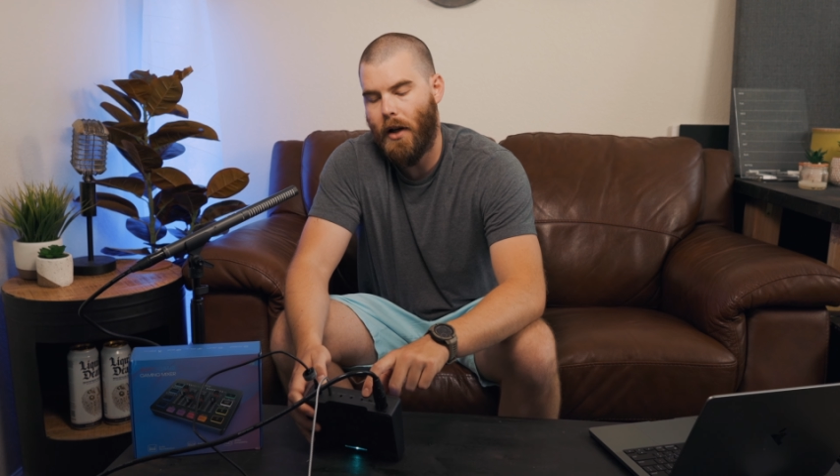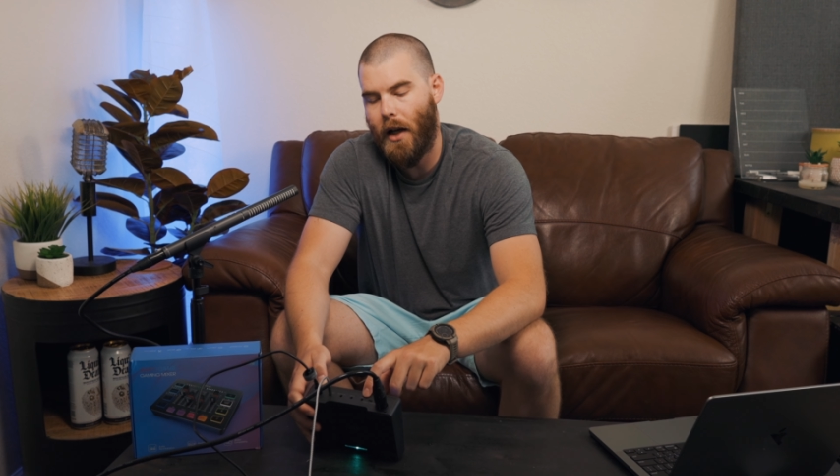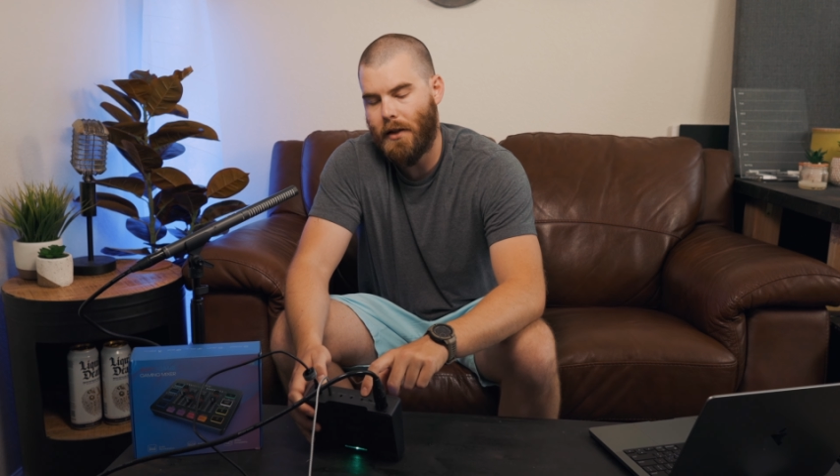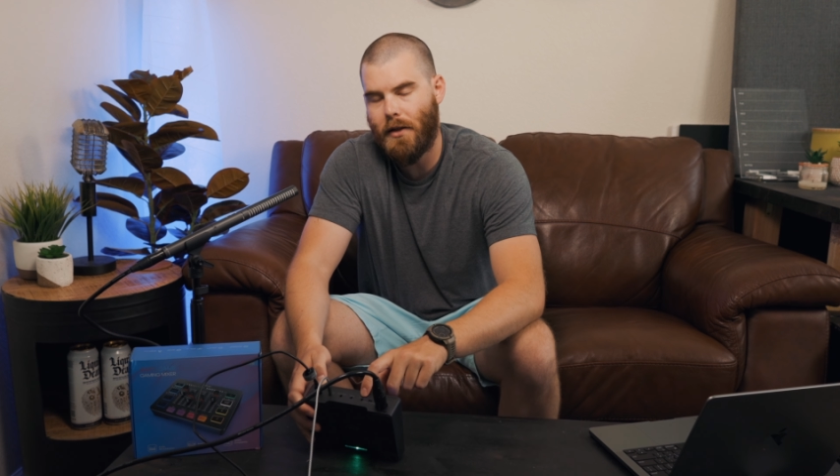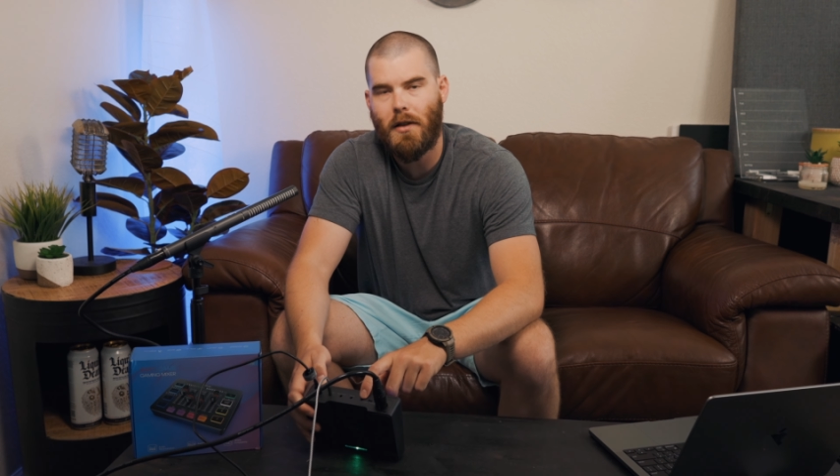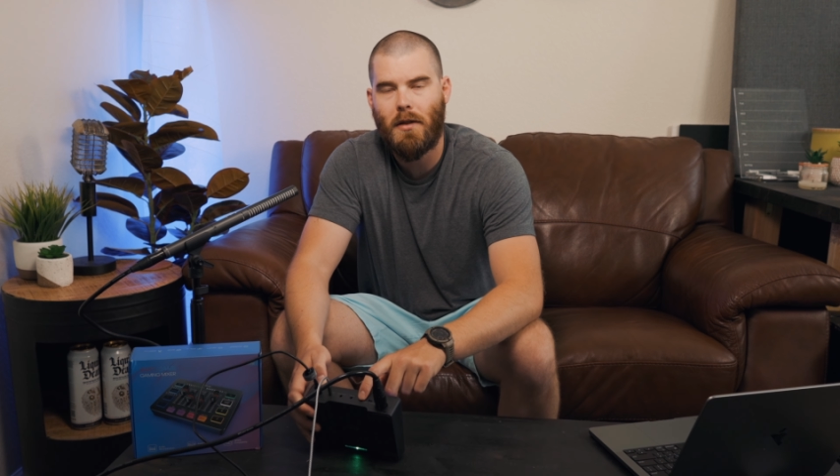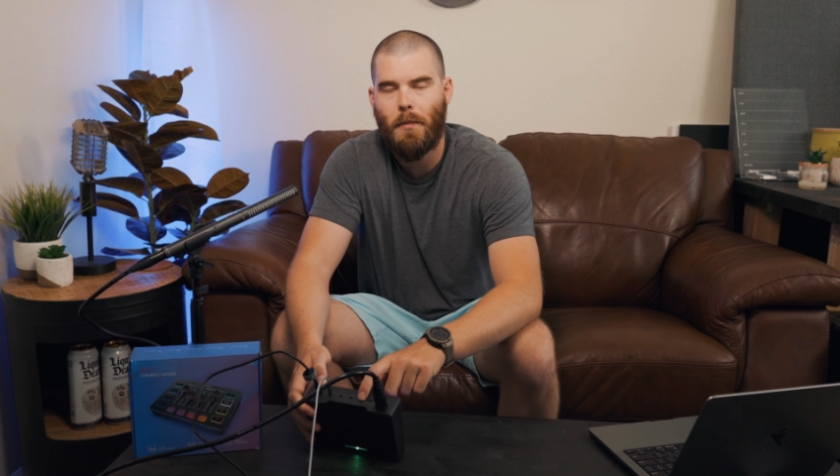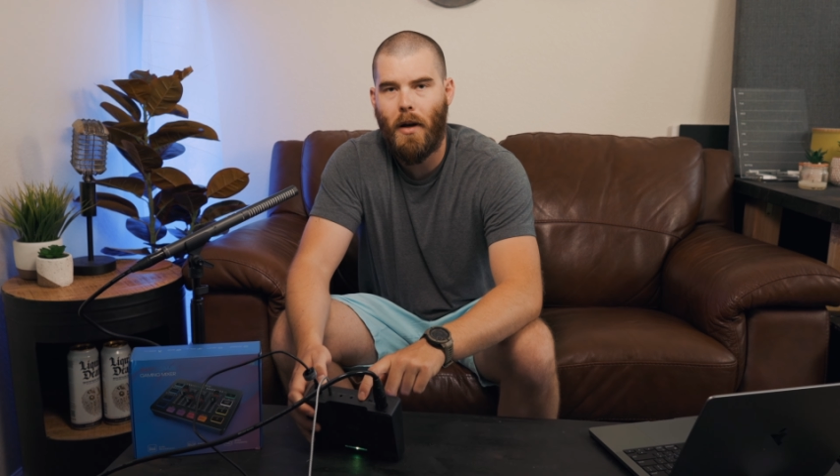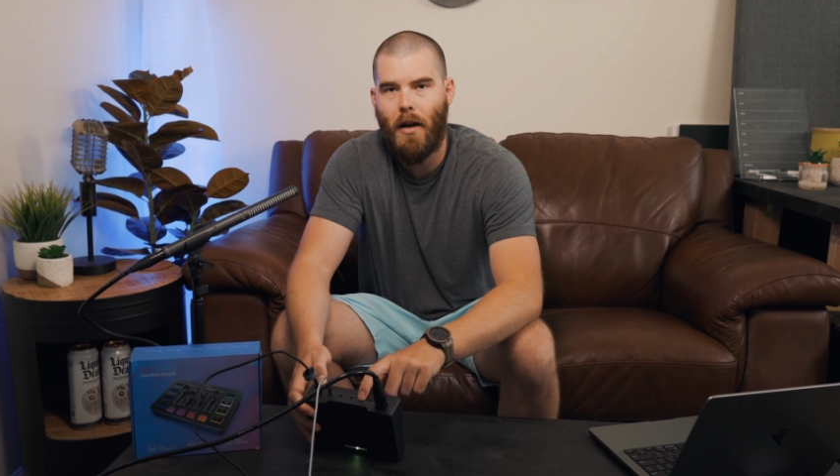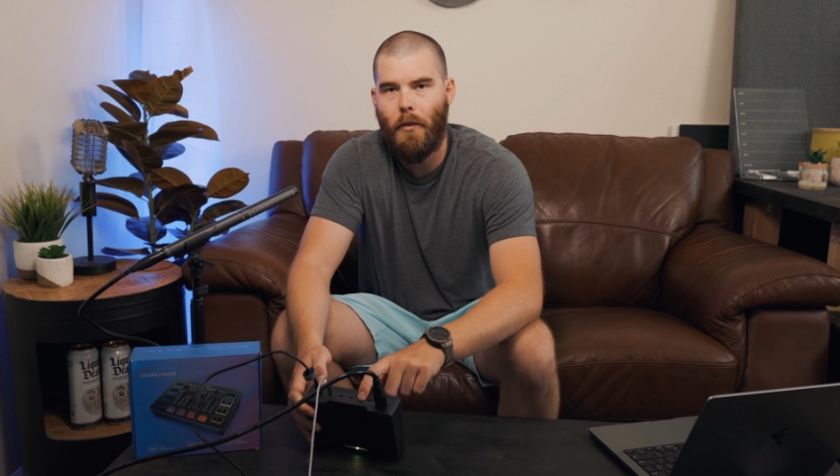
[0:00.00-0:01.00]
has a
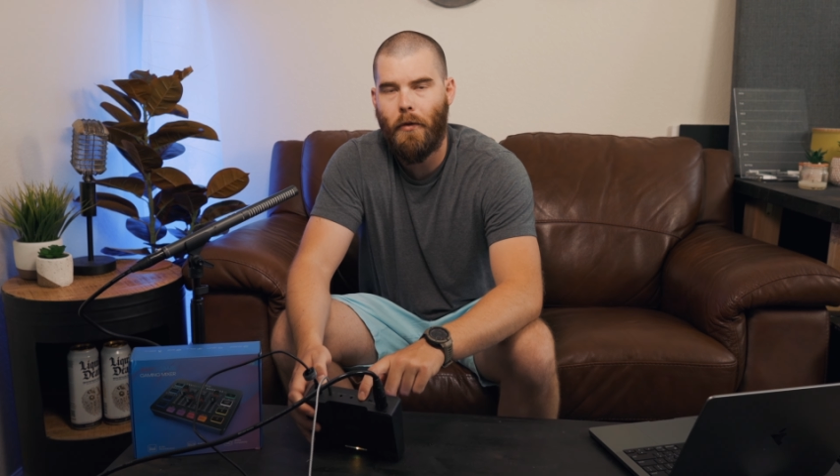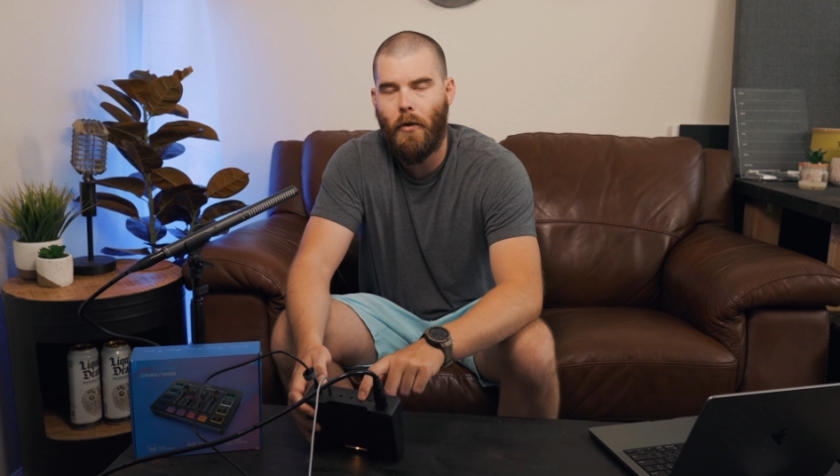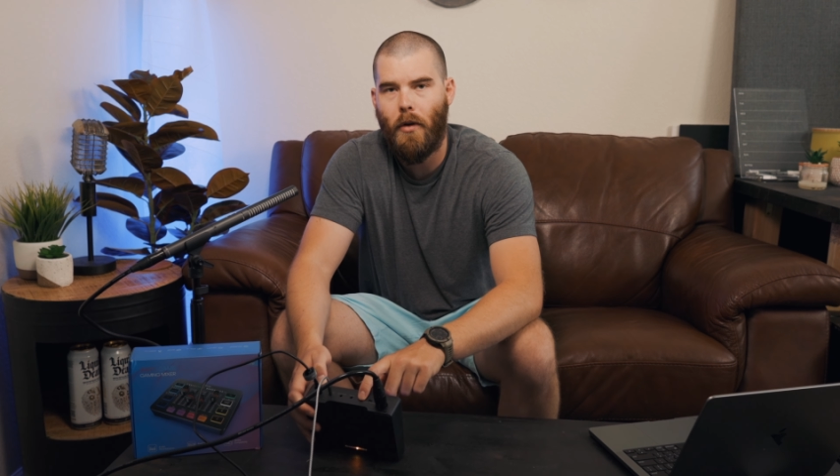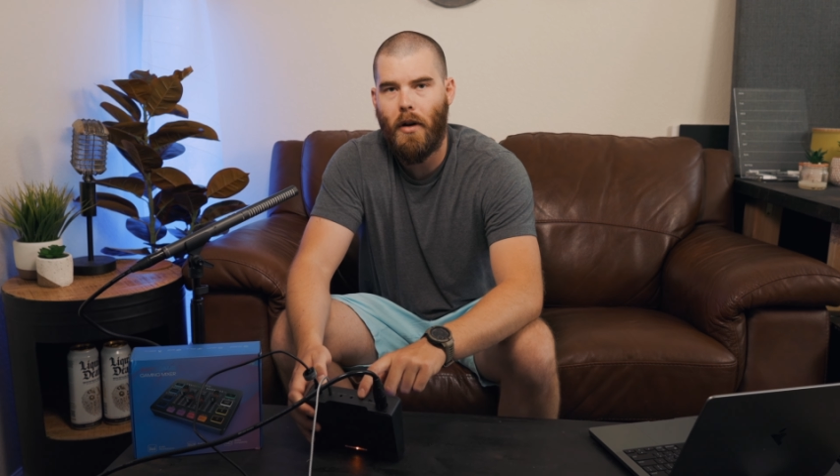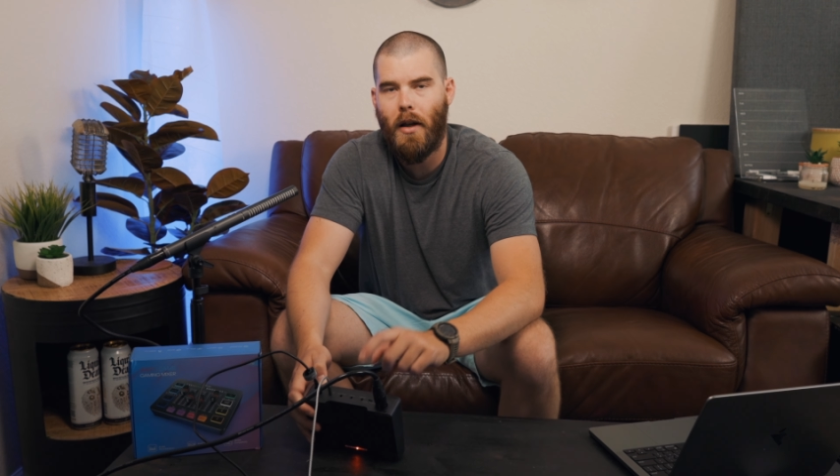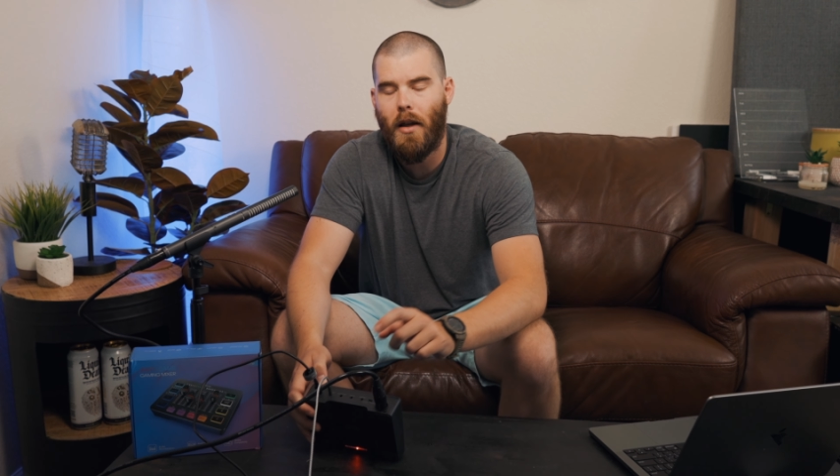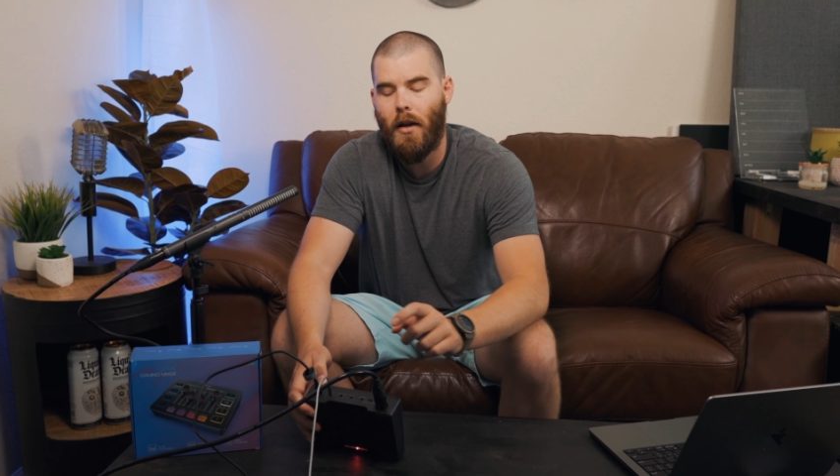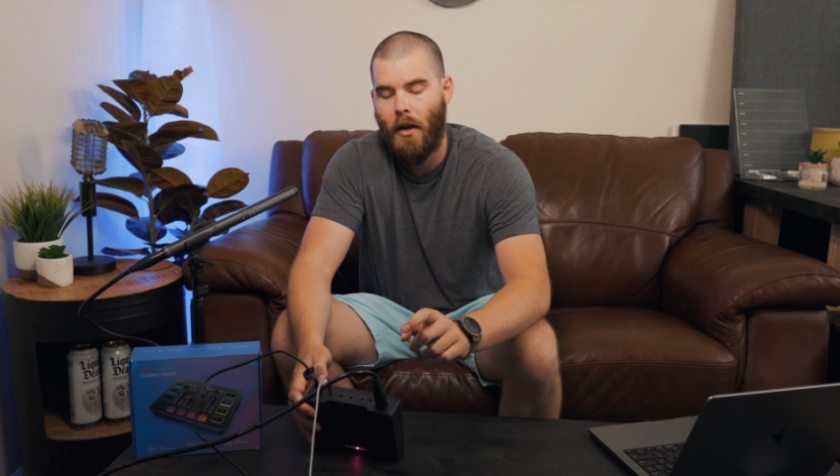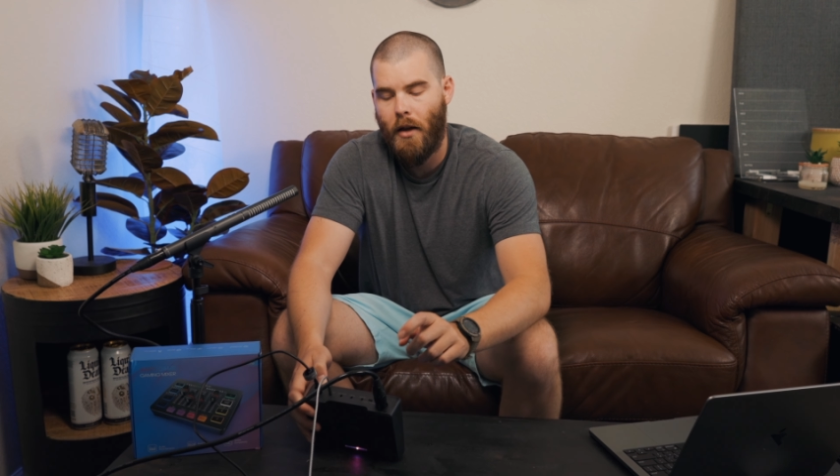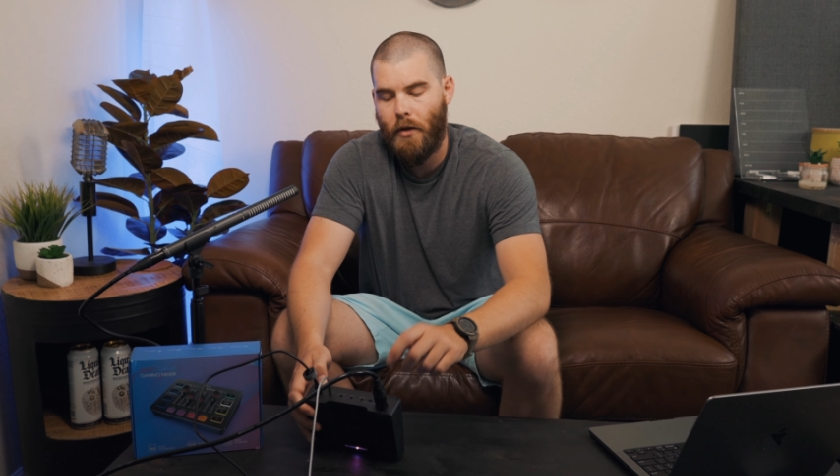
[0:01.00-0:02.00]
spot for a